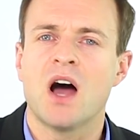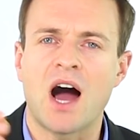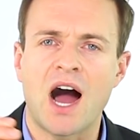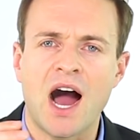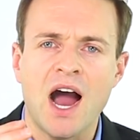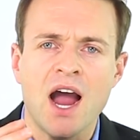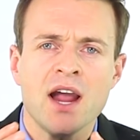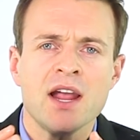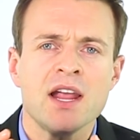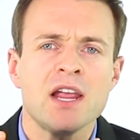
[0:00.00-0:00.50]

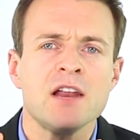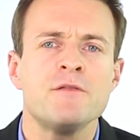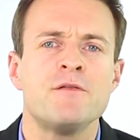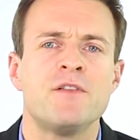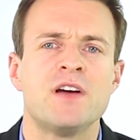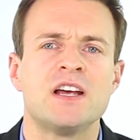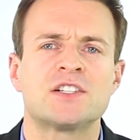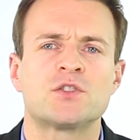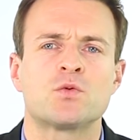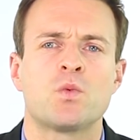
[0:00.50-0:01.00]
I
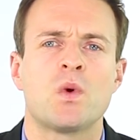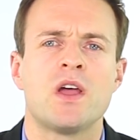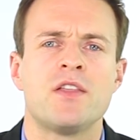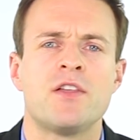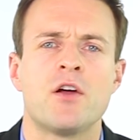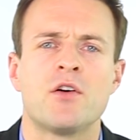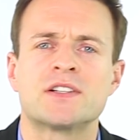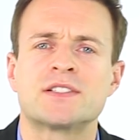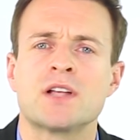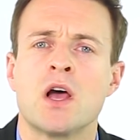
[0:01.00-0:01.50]
invest where
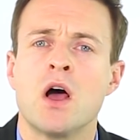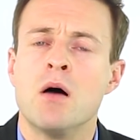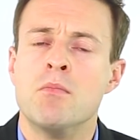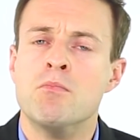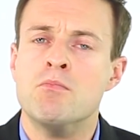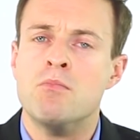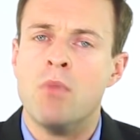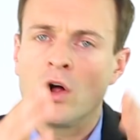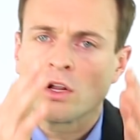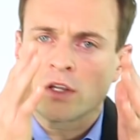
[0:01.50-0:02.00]
there is
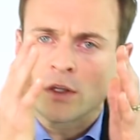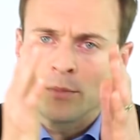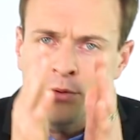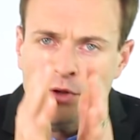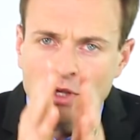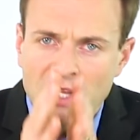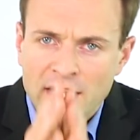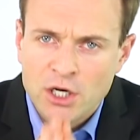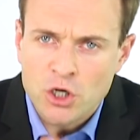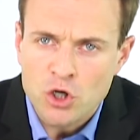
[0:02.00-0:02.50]

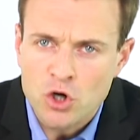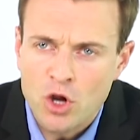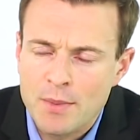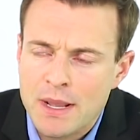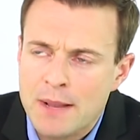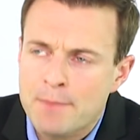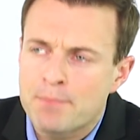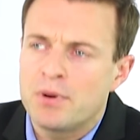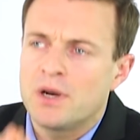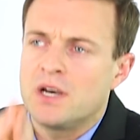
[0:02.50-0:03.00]
multiple
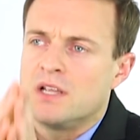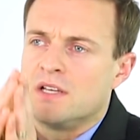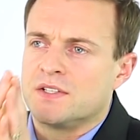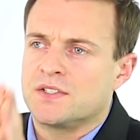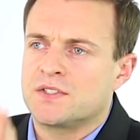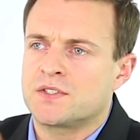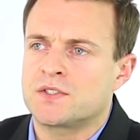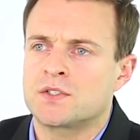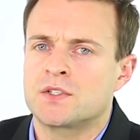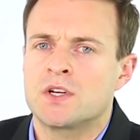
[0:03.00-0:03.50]
economic
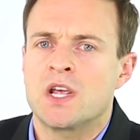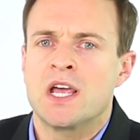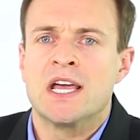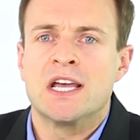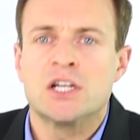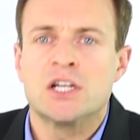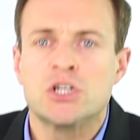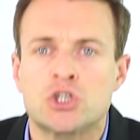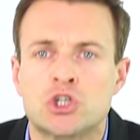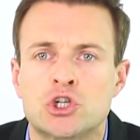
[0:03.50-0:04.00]
pillars
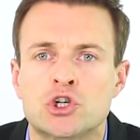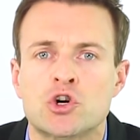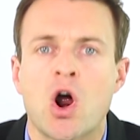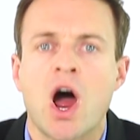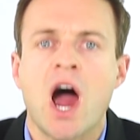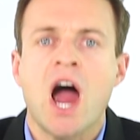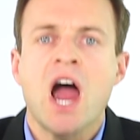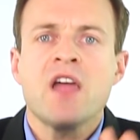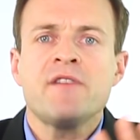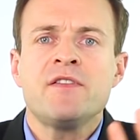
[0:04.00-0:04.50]

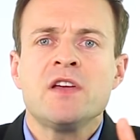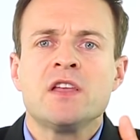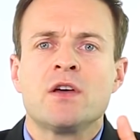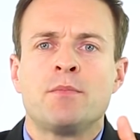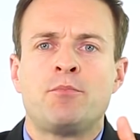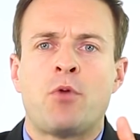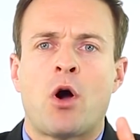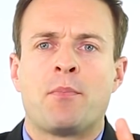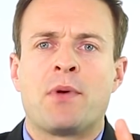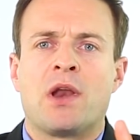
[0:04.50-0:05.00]
driving
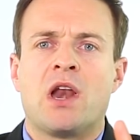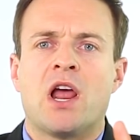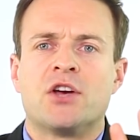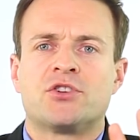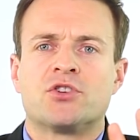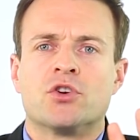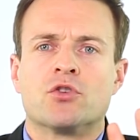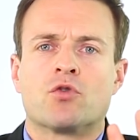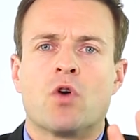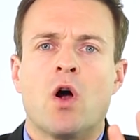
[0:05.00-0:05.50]
the
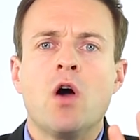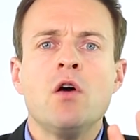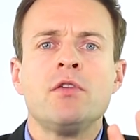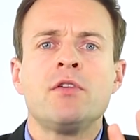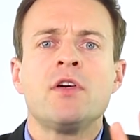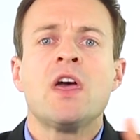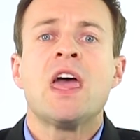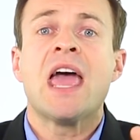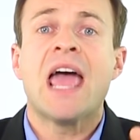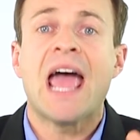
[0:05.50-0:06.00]
population
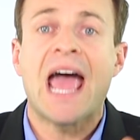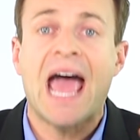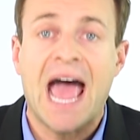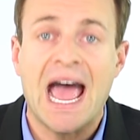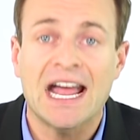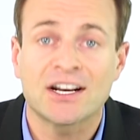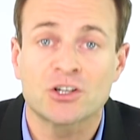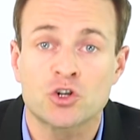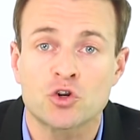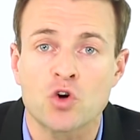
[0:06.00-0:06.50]
growth
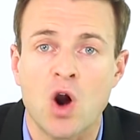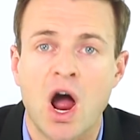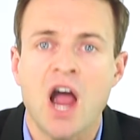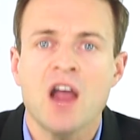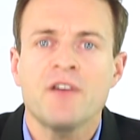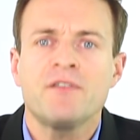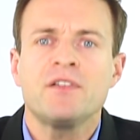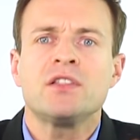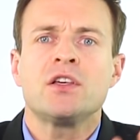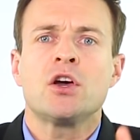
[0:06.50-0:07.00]
and
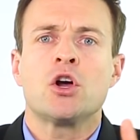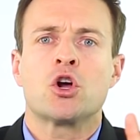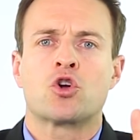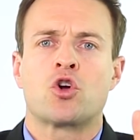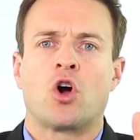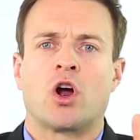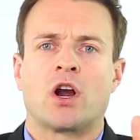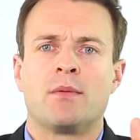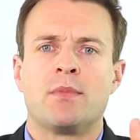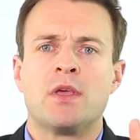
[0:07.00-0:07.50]
driving the
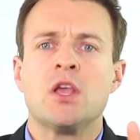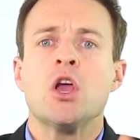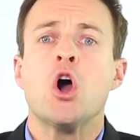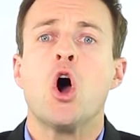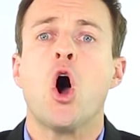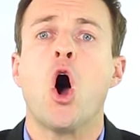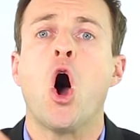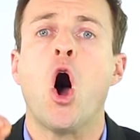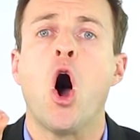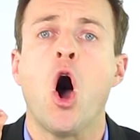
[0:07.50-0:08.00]
economy
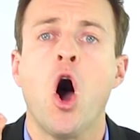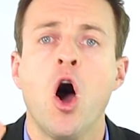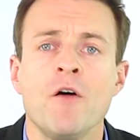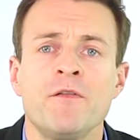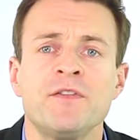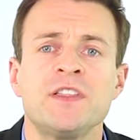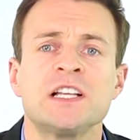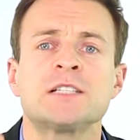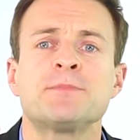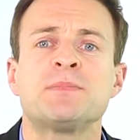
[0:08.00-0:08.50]

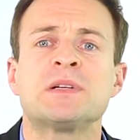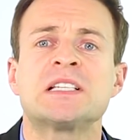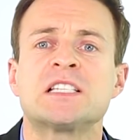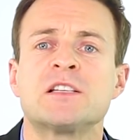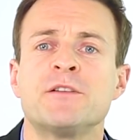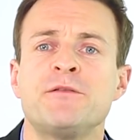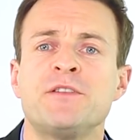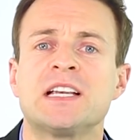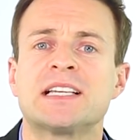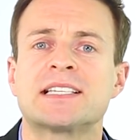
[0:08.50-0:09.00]
of the
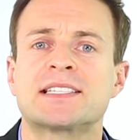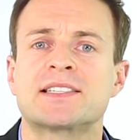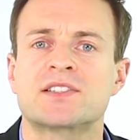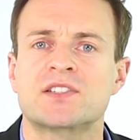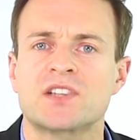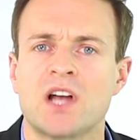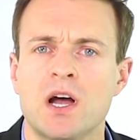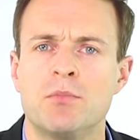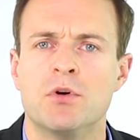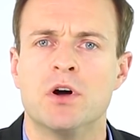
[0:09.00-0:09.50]
specific
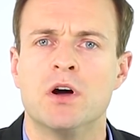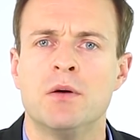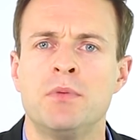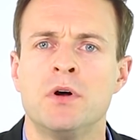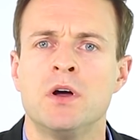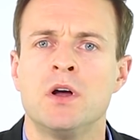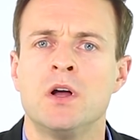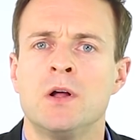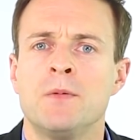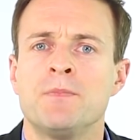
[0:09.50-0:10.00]
suburb
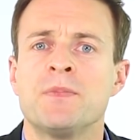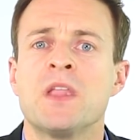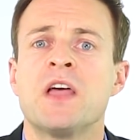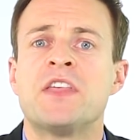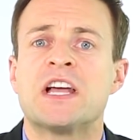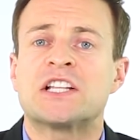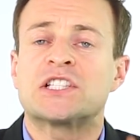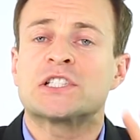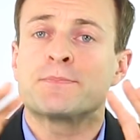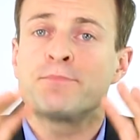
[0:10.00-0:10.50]

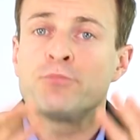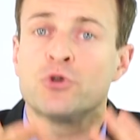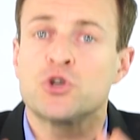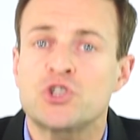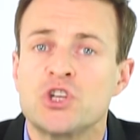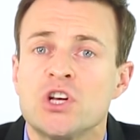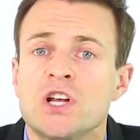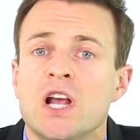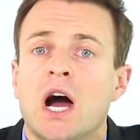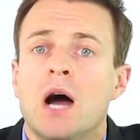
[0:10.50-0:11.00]
that's
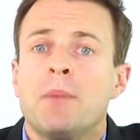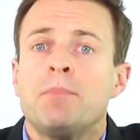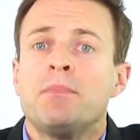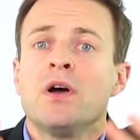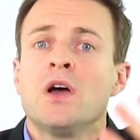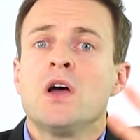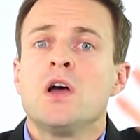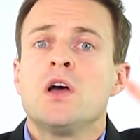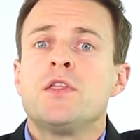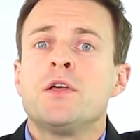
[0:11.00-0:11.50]
pushing up
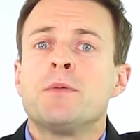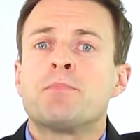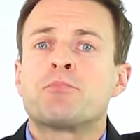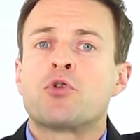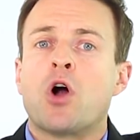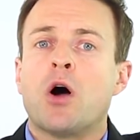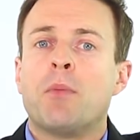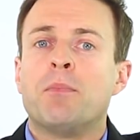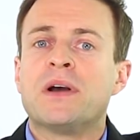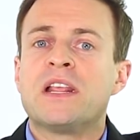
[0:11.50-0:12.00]
the
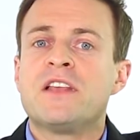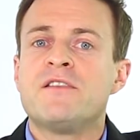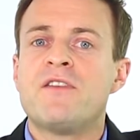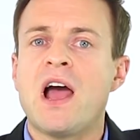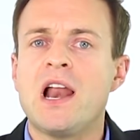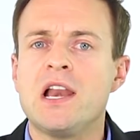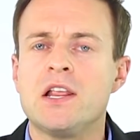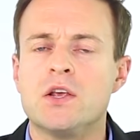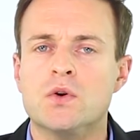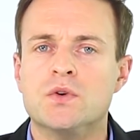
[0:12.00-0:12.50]
property
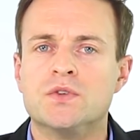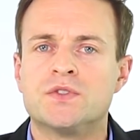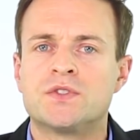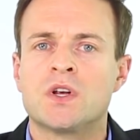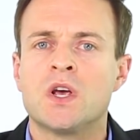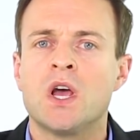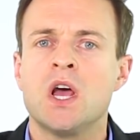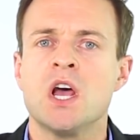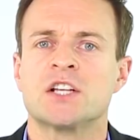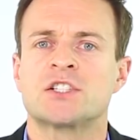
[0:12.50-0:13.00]

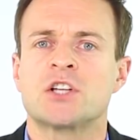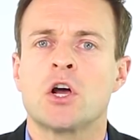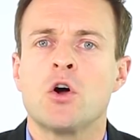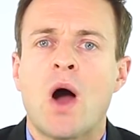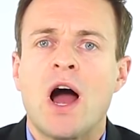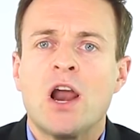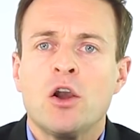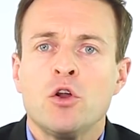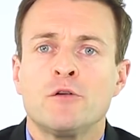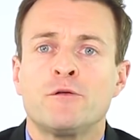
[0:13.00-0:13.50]
values. So
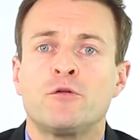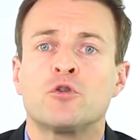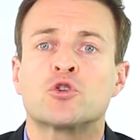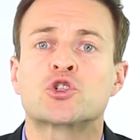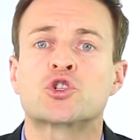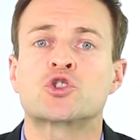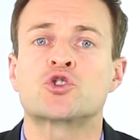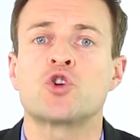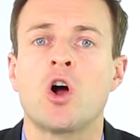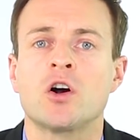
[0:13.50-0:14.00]
I look for
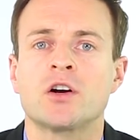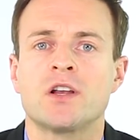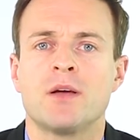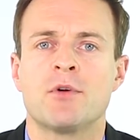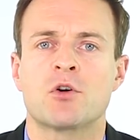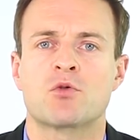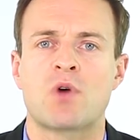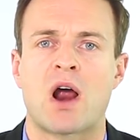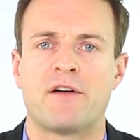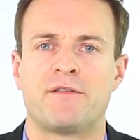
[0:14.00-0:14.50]
strong
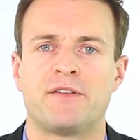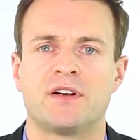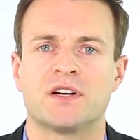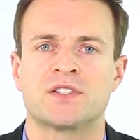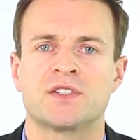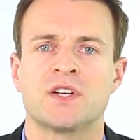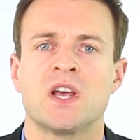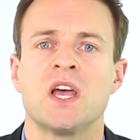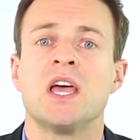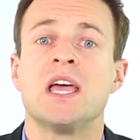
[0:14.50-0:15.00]

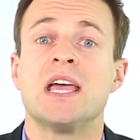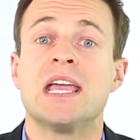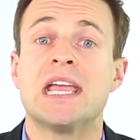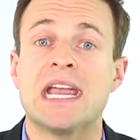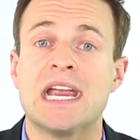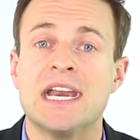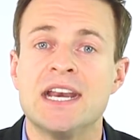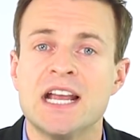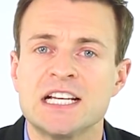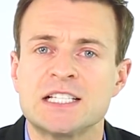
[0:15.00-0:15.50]
demographics
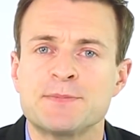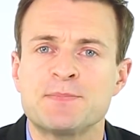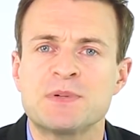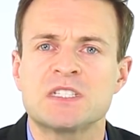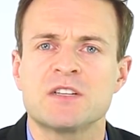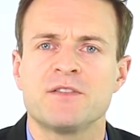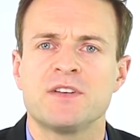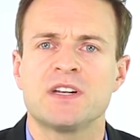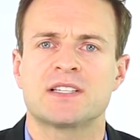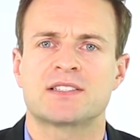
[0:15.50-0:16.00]
in a
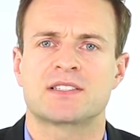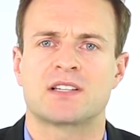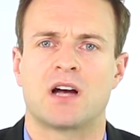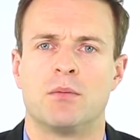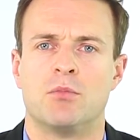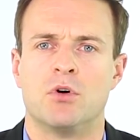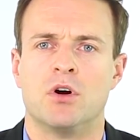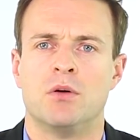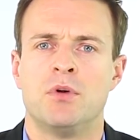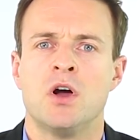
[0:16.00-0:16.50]
specific
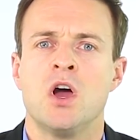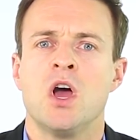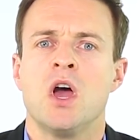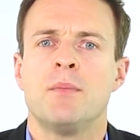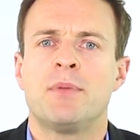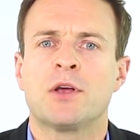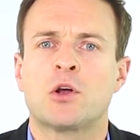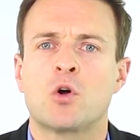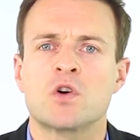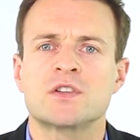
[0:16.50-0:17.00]
suburb
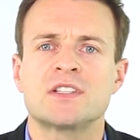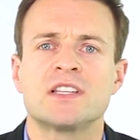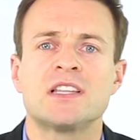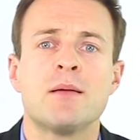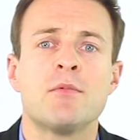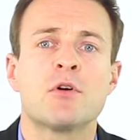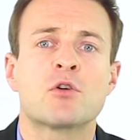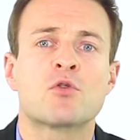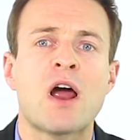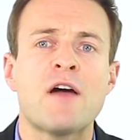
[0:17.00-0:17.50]
because
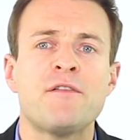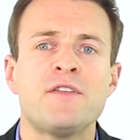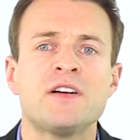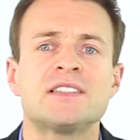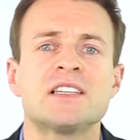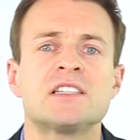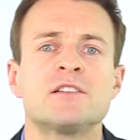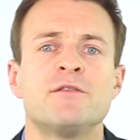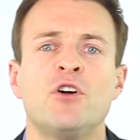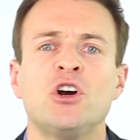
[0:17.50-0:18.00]
the
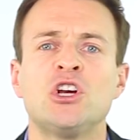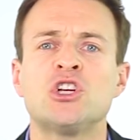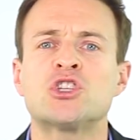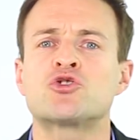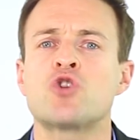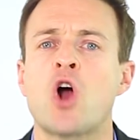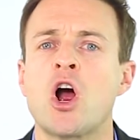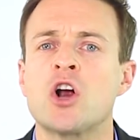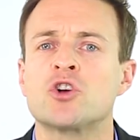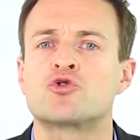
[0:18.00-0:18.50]
demographics is a very
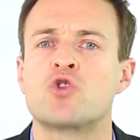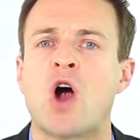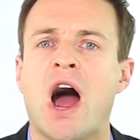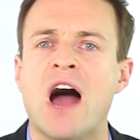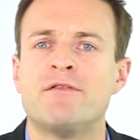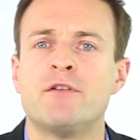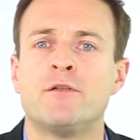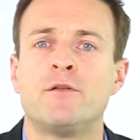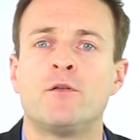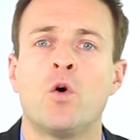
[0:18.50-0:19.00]
strong
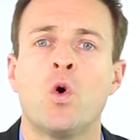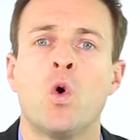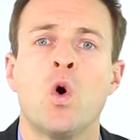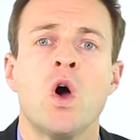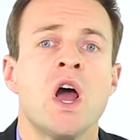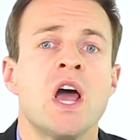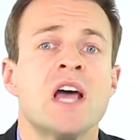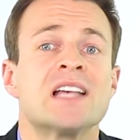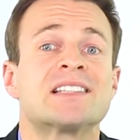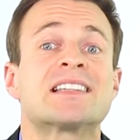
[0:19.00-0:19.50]
driver
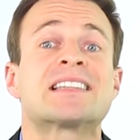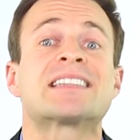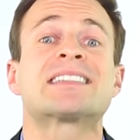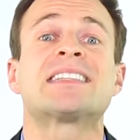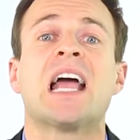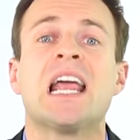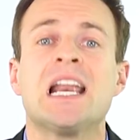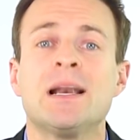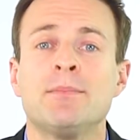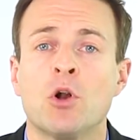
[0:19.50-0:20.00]
for
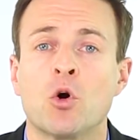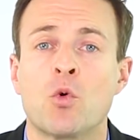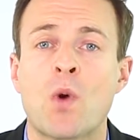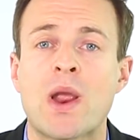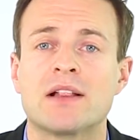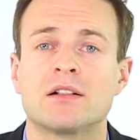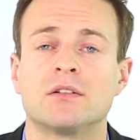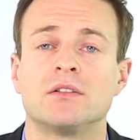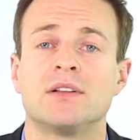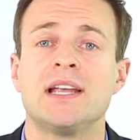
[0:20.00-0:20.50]
sustainable
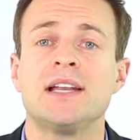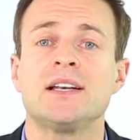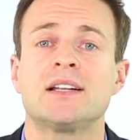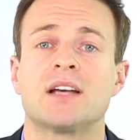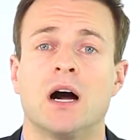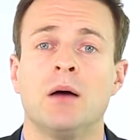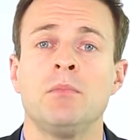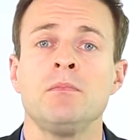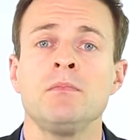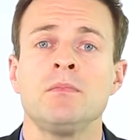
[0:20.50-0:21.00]
rental
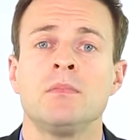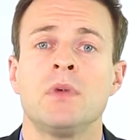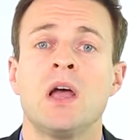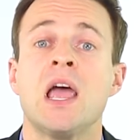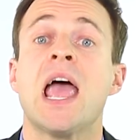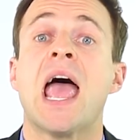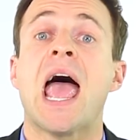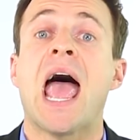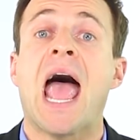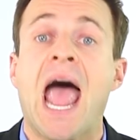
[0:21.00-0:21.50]
income
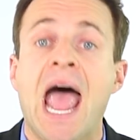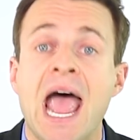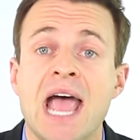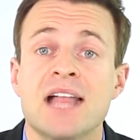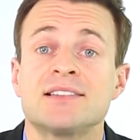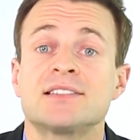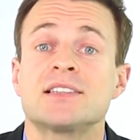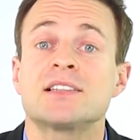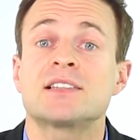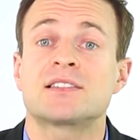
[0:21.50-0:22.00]

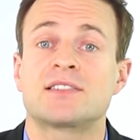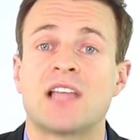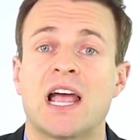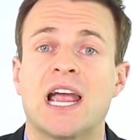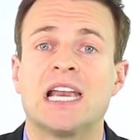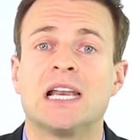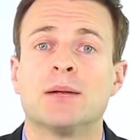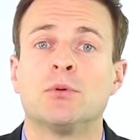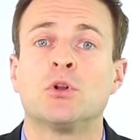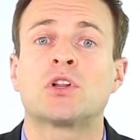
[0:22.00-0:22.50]
and
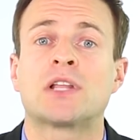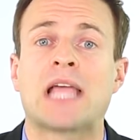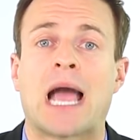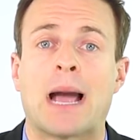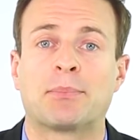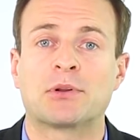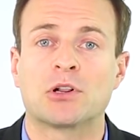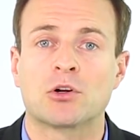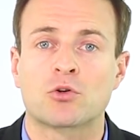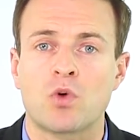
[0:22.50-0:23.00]
sustainable
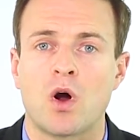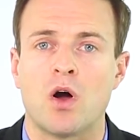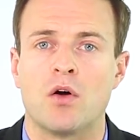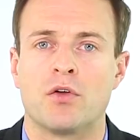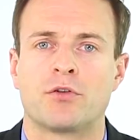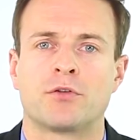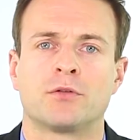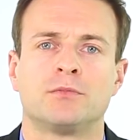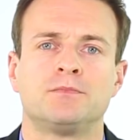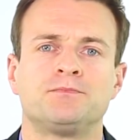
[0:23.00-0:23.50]
capital
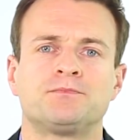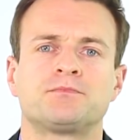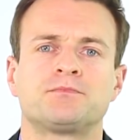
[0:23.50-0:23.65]
growth.